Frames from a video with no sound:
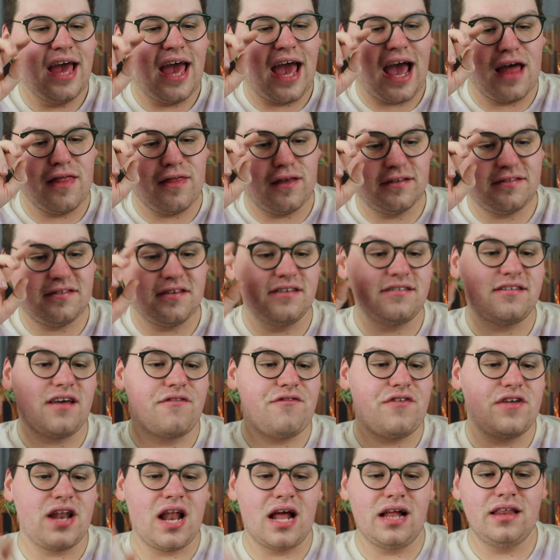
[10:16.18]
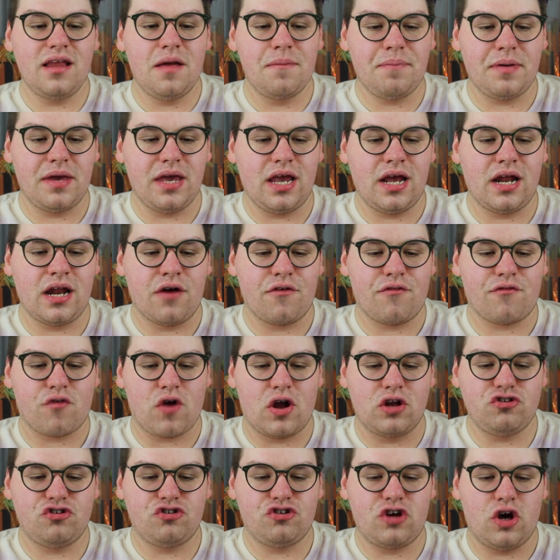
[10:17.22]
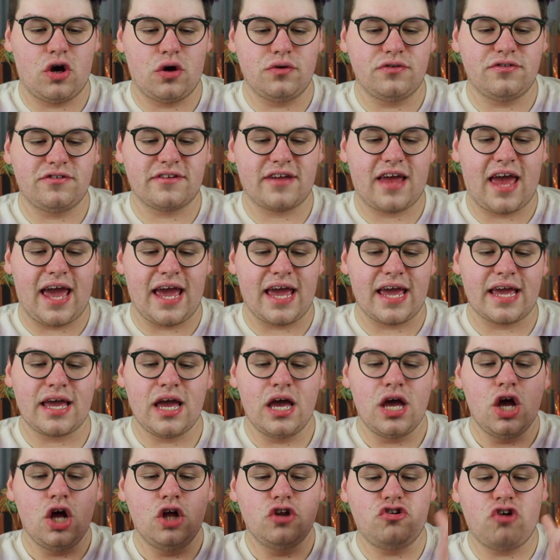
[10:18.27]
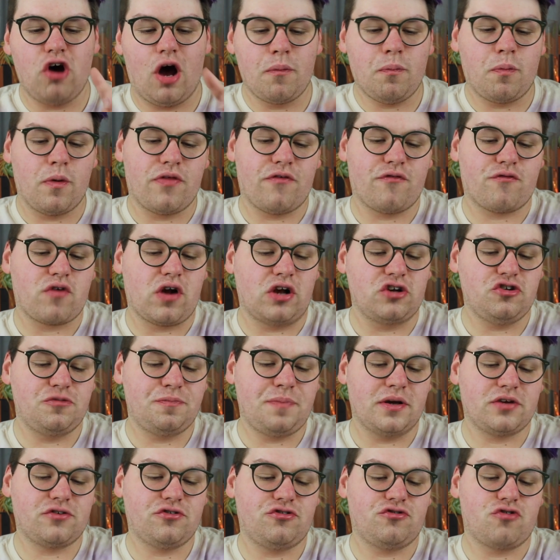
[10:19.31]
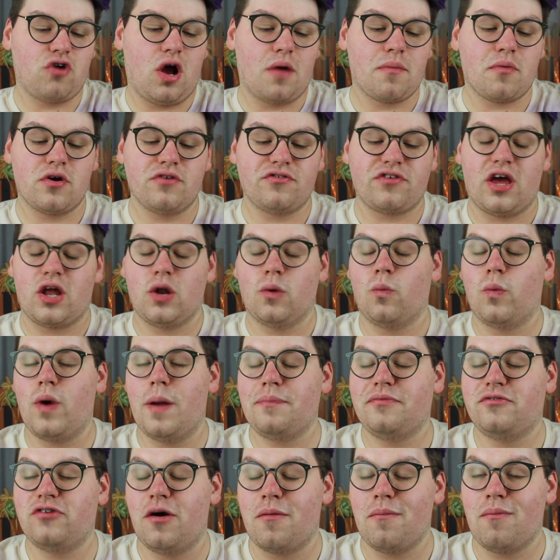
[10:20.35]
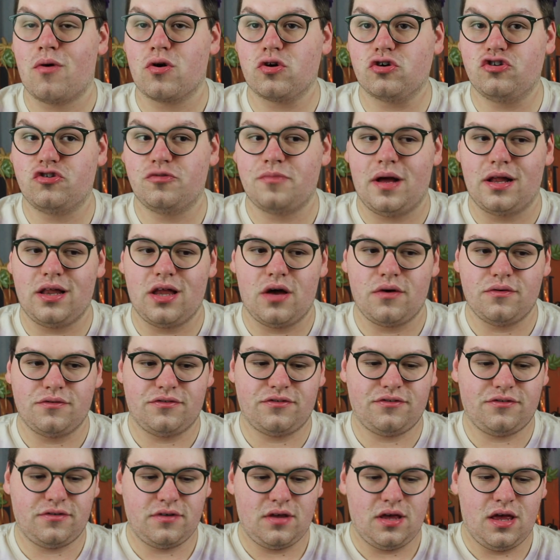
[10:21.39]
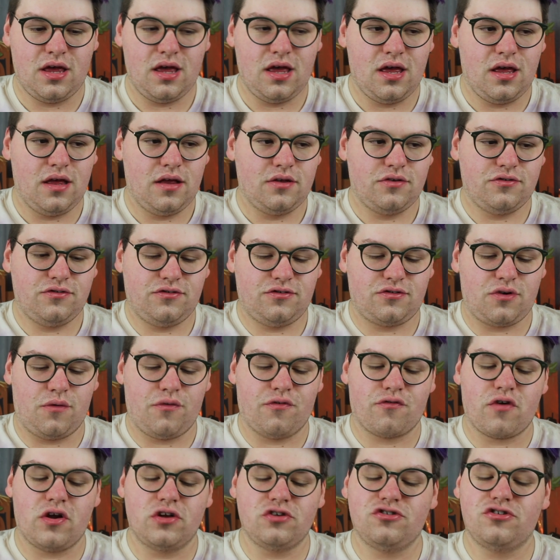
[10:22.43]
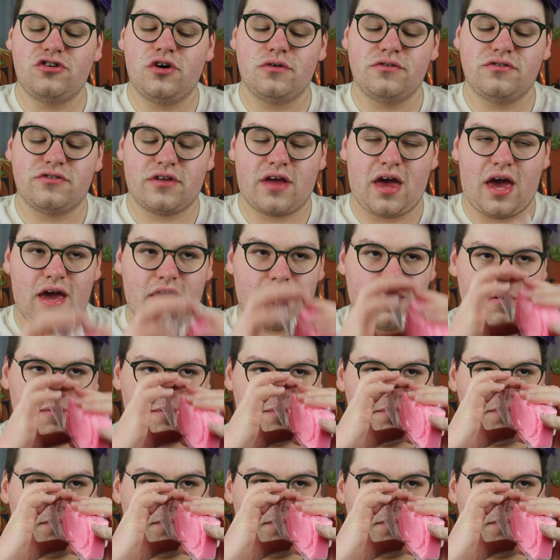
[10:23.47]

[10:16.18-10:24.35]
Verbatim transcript: And this is vanilla bean French toast cake topped with fresh picked strawberries and whipped marshmallows. So French toast cake.